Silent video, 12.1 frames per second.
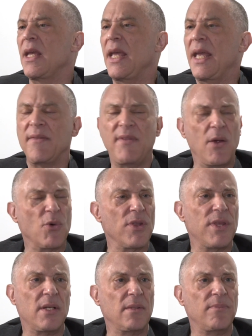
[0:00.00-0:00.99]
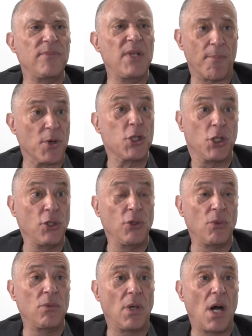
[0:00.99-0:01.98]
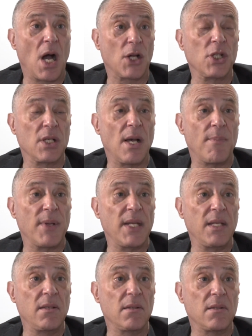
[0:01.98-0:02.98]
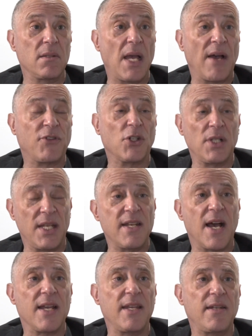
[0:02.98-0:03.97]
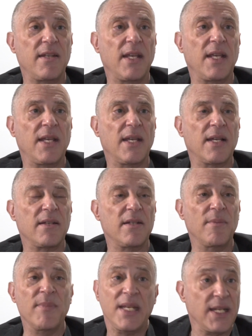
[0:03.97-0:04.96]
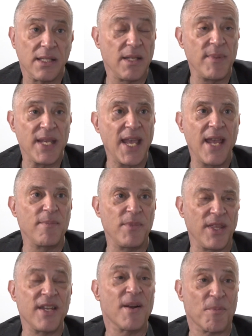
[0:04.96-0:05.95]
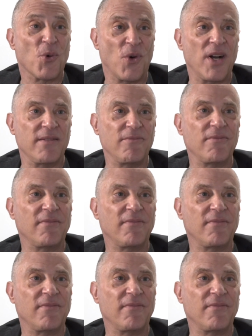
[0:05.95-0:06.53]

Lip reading: and they were the number 2 auction company after Lynn Knight, and immediately became the number 1